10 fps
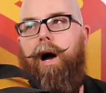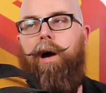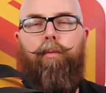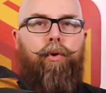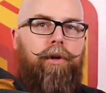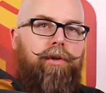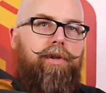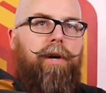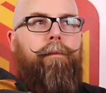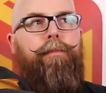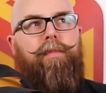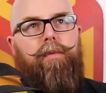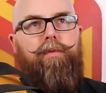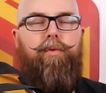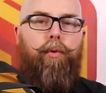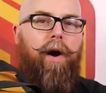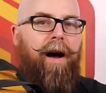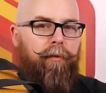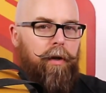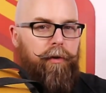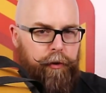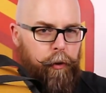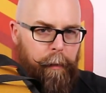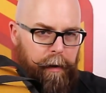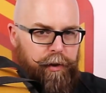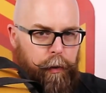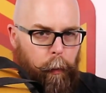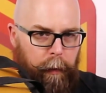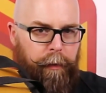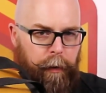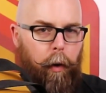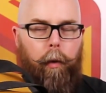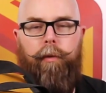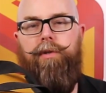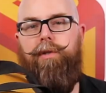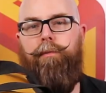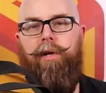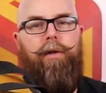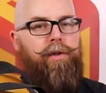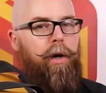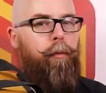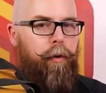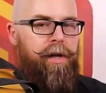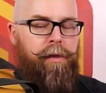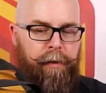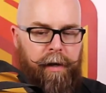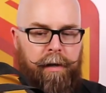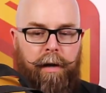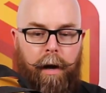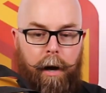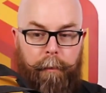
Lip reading: I wouldn't travel too much with those because they're pretty thin,